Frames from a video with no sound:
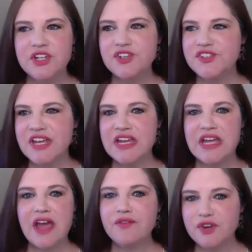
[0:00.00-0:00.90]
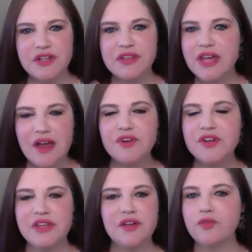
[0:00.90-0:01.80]
you're saying
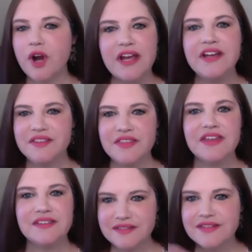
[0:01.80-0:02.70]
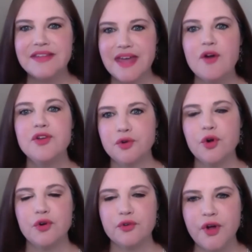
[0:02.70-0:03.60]
everything right, that how you
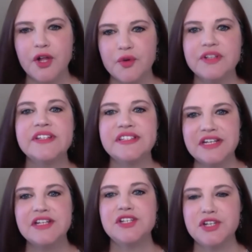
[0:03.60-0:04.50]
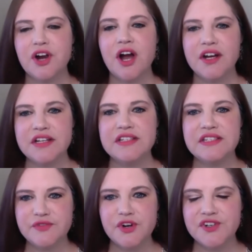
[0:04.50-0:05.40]
grow a following, listening to your
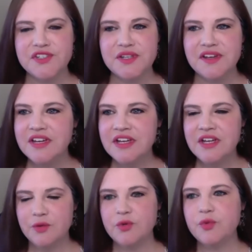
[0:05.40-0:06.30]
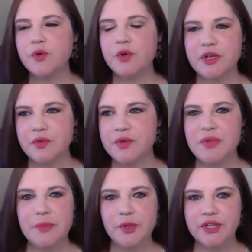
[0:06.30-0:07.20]
audience first. When we're working with
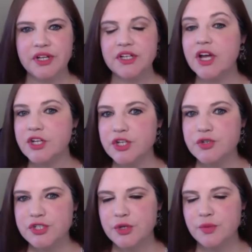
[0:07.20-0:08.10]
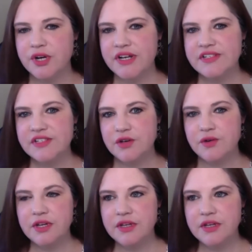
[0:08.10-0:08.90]
people on YouTube, right? So